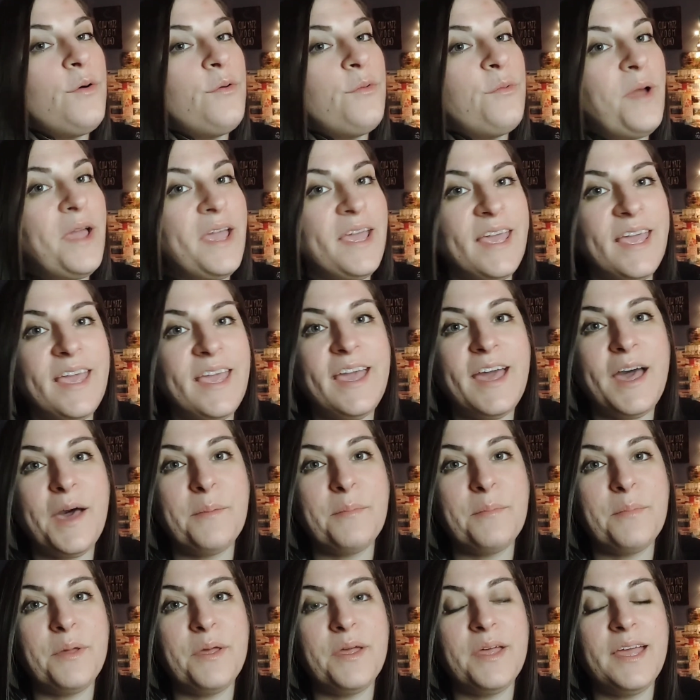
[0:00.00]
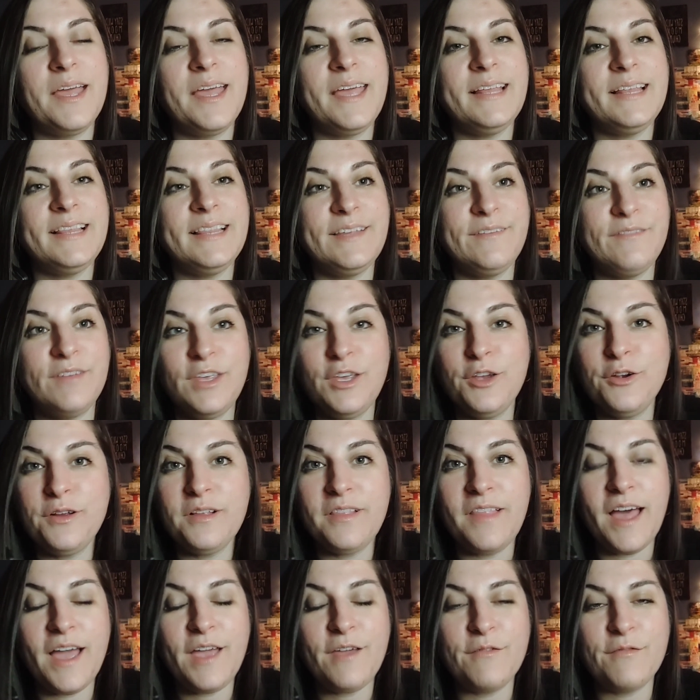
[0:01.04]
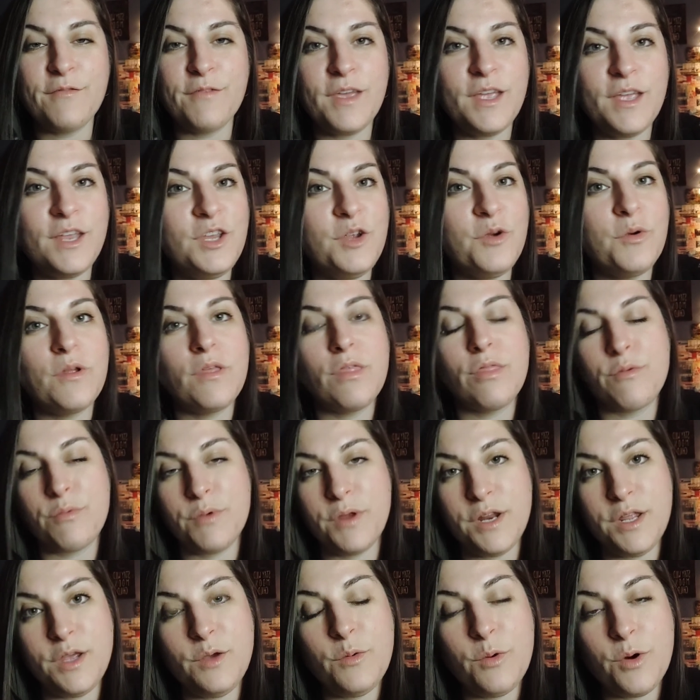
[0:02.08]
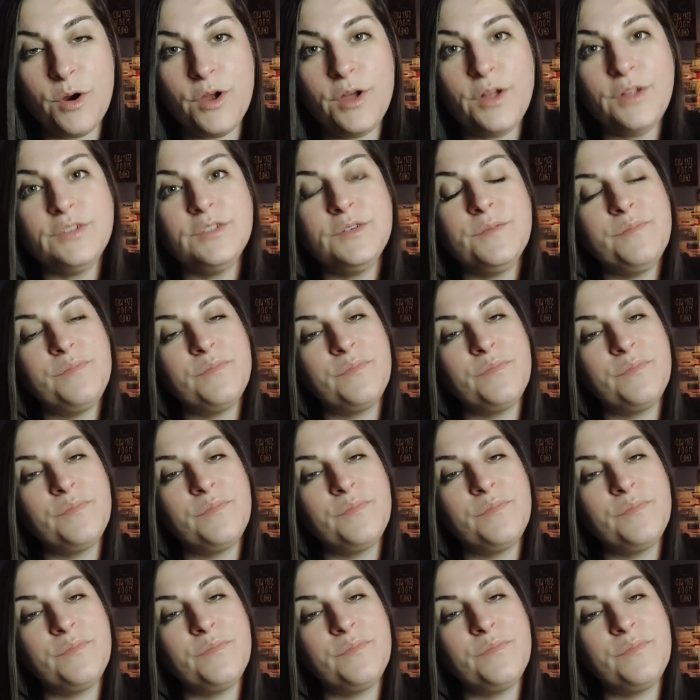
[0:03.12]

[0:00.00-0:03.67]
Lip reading: waking up and living your life in your 3D world,